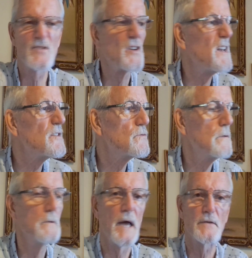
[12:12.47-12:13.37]
So let's
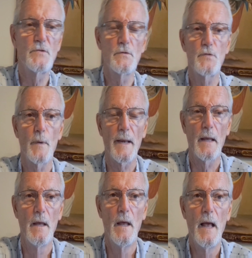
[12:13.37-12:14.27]
do like $220.
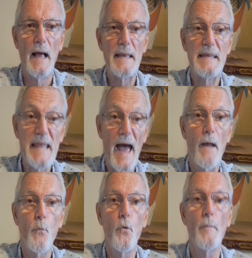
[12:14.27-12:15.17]

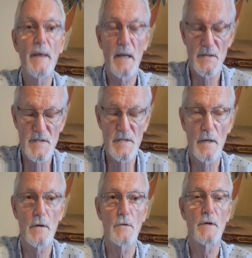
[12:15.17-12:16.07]
That will be
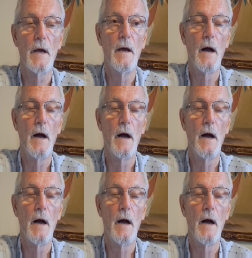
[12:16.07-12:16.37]
considered